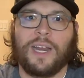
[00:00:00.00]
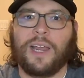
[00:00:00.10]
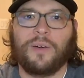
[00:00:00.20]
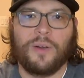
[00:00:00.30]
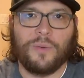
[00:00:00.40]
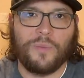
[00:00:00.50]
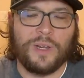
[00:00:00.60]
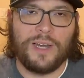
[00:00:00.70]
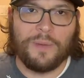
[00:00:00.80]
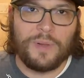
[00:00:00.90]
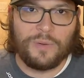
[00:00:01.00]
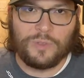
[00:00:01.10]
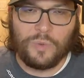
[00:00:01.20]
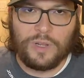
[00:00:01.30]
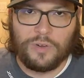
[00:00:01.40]
I don't know what, how many, in
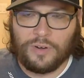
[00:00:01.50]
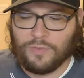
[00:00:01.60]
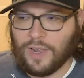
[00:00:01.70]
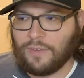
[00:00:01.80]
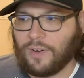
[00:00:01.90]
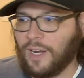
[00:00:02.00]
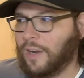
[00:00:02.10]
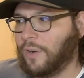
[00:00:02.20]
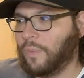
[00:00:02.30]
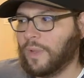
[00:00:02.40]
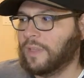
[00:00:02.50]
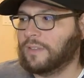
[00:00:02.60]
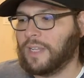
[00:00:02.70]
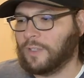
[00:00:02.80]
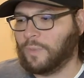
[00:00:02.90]
2035, right? I don't know when this
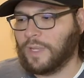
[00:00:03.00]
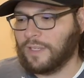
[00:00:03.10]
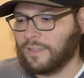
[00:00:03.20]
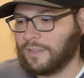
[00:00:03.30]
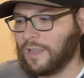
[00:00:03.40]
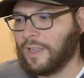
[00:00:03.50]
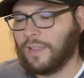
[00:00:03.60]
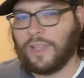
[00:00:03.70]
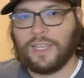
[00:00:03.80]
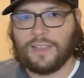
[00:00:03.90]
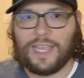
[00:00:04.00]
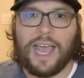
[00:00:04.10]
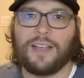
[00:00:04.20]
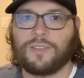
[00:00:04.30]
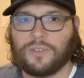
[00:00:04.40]
takes place, like in the
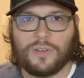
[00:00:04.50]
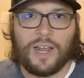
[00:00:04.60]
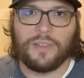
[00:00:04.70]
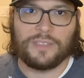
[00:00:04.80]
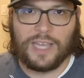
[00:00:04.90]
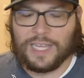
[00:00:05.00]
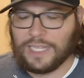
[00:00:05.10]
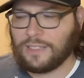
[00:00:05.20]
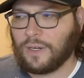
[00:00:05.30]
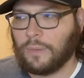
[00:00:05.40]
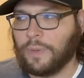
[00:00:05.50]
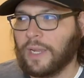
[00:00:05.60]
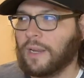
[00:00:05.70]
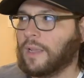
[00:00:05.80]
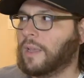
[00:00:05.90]
castle or how this guy gets here,
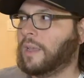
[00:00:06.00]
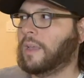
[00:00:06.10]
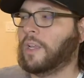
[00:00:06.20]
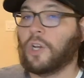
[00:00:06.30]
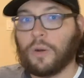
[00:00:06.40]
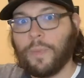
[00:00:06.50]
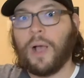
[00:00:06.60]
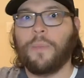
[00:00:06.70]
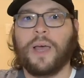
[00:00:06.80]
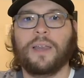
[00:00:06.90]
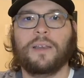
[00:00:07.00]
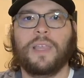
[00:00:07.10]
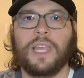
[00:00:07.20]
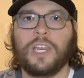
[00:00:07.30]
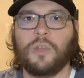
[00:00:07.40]
but you're a Belmont,
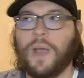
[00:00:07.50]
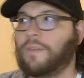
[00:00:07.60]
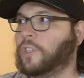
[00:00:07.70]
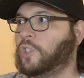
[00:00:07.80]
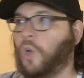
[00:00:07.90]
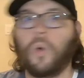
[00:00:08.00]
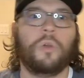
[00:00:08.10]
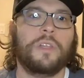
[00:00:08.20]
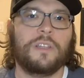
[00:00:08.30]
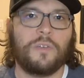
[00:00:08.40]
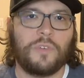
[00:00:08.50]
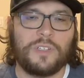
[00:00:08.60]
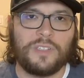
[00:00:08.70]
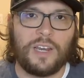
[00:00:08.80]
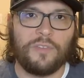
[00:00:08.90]
and you have a totally different
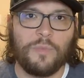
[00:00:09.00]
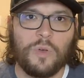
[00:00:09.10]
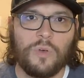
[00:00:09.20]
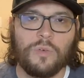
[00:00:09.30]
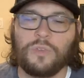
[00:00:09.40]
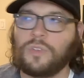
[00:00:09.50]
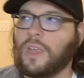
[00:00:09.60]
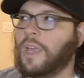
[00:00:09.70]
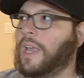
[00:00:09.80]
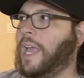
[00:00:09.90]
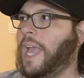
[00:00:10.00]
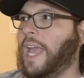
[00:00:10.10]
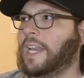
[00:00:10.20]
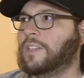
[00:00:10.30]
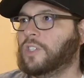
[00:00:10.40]
set of moves,
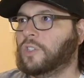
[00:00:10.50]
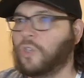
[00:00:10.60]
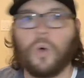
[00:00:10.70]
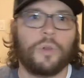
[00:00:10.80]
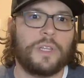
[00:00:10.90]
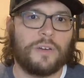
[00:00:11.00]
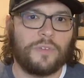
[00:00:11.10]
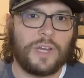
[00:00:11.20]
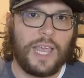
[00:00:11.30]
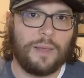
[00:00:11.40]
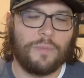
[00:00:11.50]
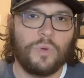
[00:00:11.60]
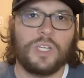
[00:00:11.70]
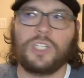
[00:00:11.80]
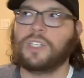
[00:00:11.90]
and it's a totally different game,
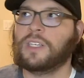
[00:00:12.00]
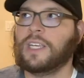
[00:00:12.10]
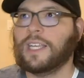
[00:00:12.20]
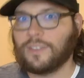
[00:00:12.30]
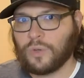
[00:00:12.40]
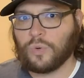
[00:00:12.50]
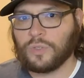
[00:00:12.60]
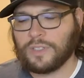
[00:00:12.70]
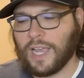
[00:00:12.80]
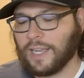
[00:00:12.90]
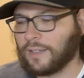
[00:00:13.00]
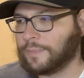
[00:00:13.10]
which is cool as heck.